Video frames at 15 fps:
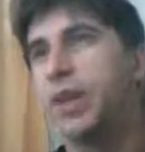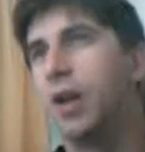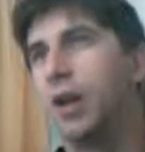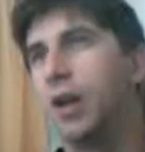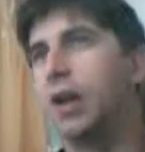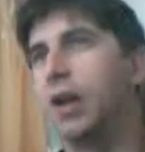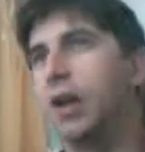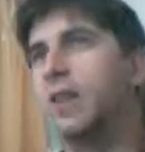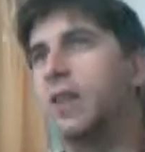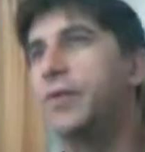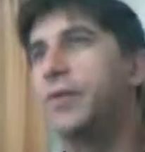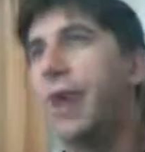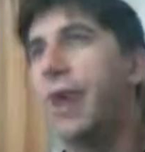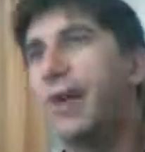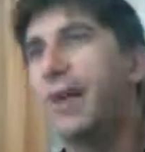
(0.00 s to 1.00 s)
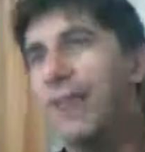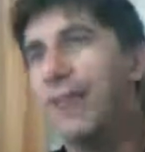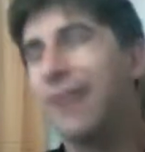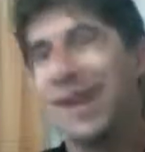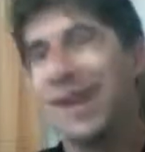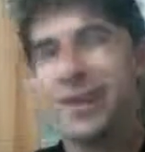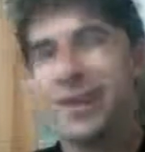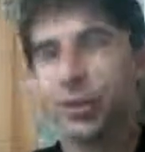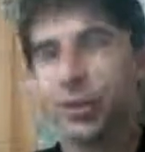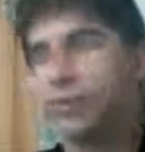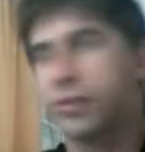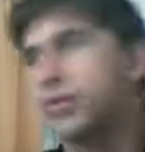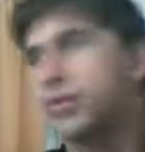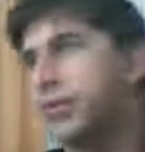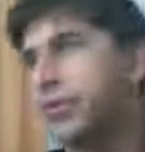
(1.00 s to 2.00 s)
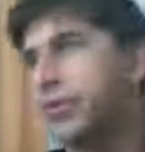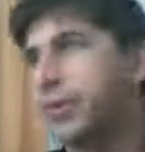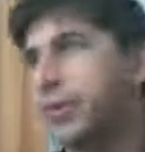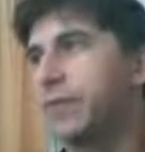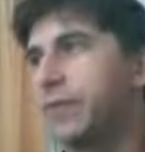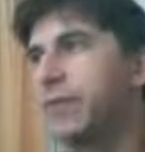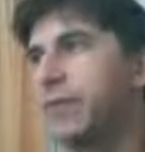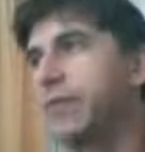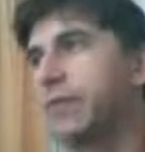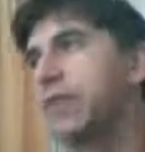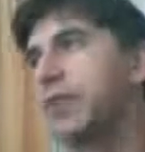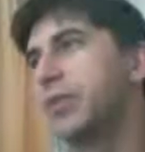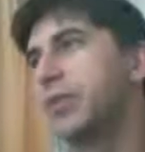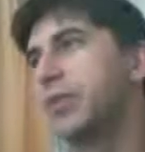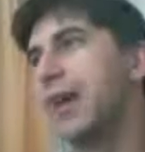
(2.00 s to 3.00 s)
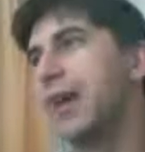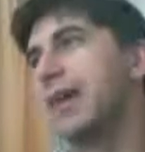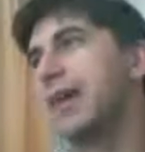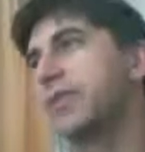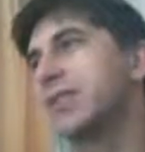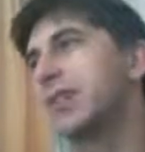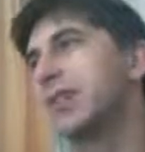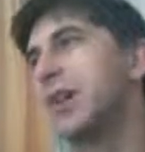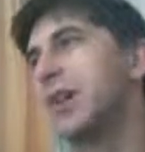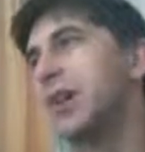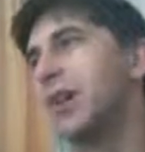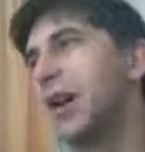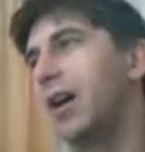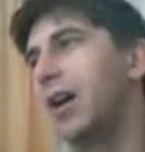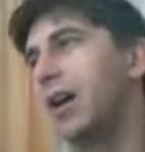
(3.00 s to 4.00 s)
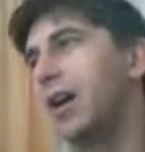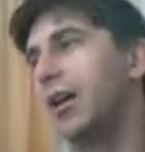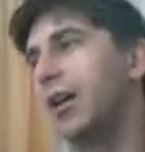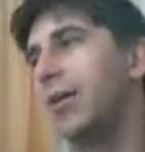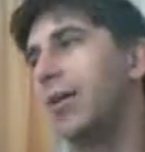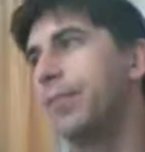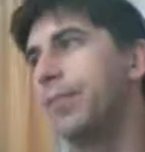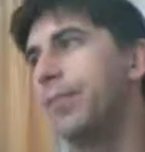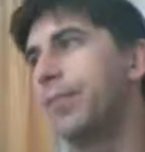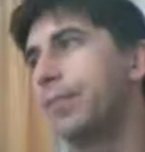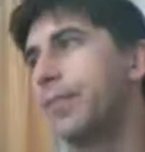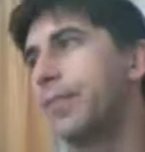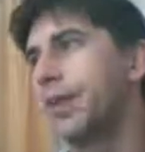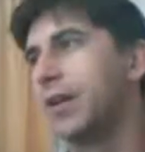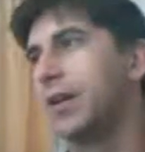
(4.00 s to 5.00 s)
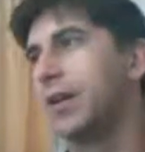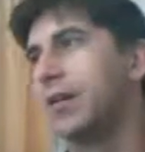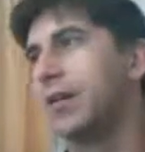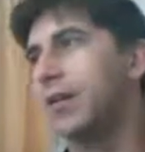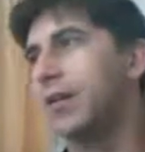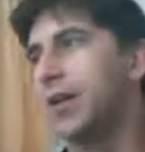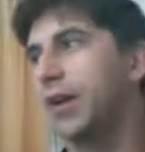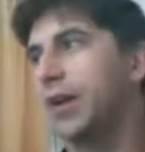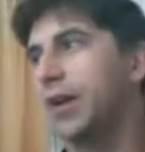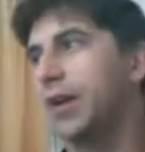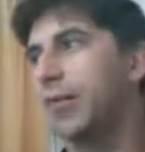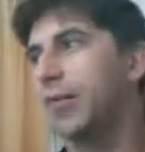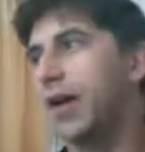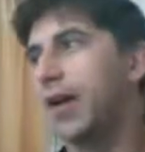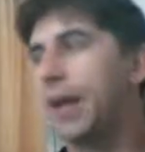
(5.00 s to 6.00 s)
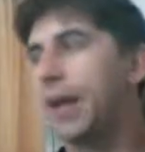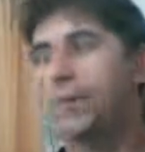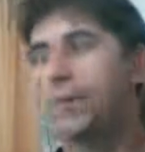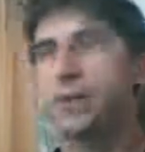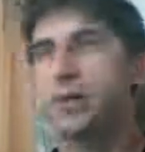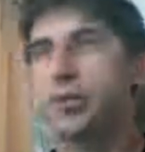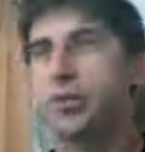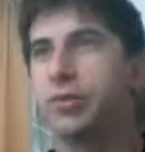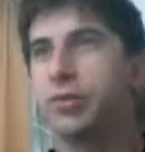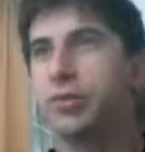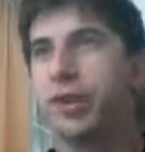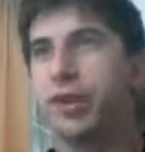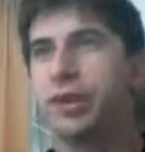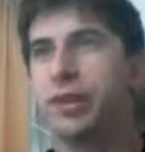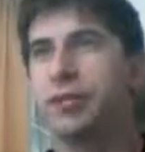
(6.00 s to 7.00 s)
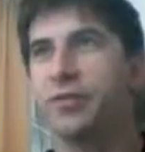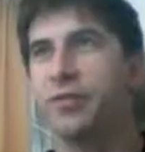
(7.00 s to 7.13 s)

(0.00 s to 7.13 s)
If you have any questions for me, feel free to ask. I'm happy to kind of